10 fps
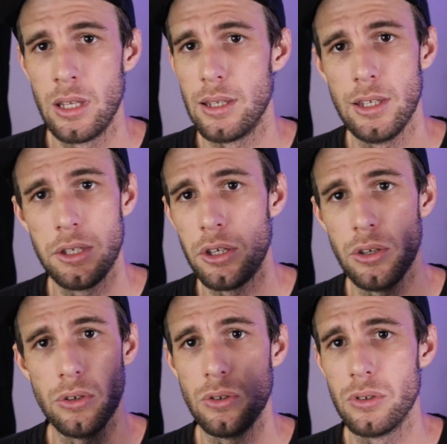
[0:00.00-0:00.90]

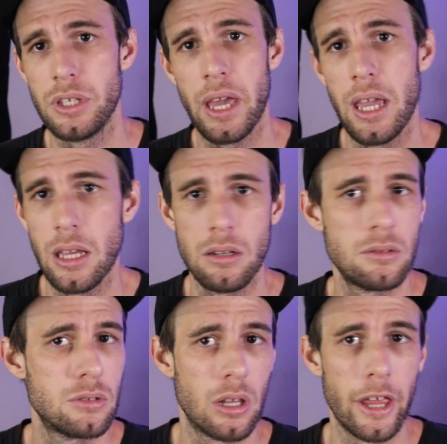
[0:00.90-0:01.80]
EQ,
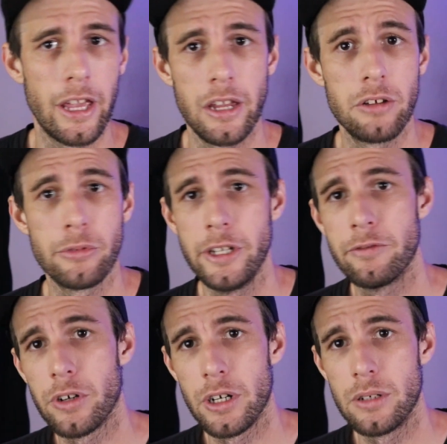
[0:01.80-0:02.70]
gain, delay,
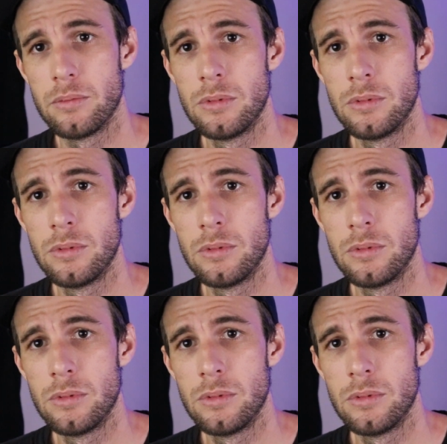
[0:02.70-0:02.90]
reverb,